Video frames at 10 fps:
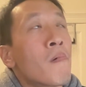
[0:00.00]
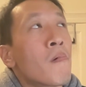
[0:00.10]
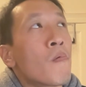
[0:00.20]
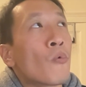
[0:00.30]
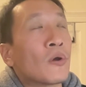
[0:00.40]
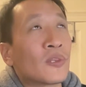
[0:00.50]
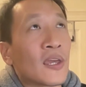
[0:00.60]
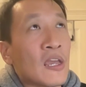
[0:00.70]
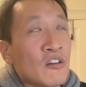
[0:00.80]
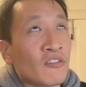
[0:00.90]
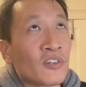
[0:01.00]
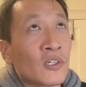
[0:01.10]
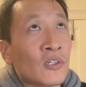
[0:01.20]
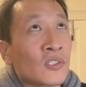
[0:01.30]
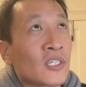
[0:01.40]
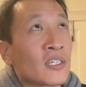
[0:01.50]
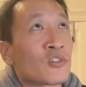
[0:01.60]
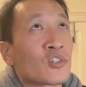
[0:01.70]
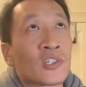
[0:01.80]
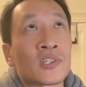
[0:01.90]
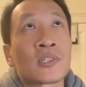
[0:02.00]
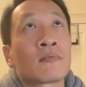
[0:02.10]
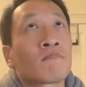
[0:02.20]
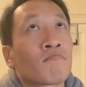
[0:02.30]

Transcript: With the interviews, it's just